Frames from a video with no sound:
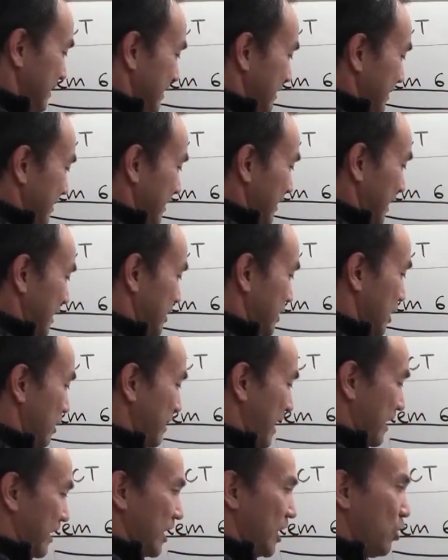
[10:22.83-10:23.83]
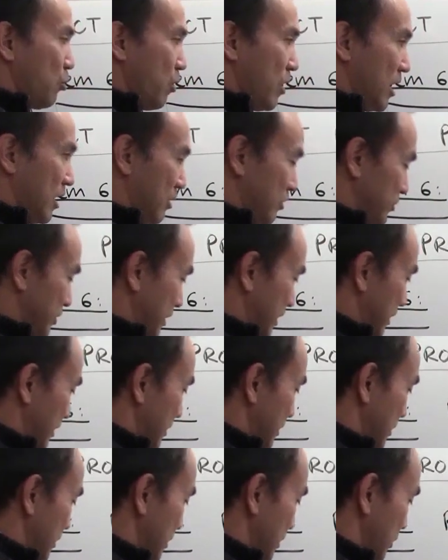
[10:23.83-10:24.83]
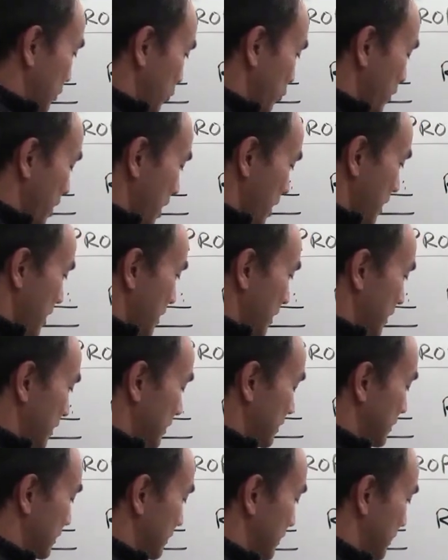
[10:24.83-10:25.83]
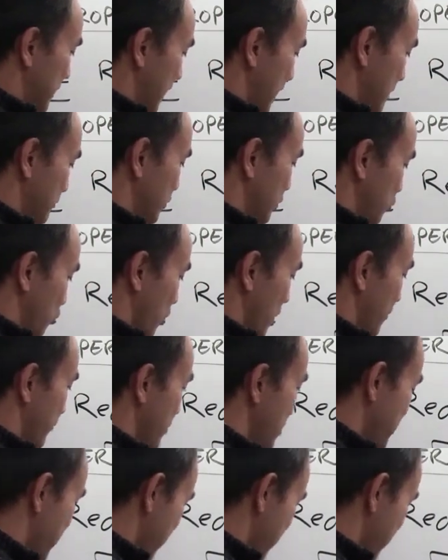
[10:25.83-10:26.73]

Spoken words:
And so that equals 3 times square root.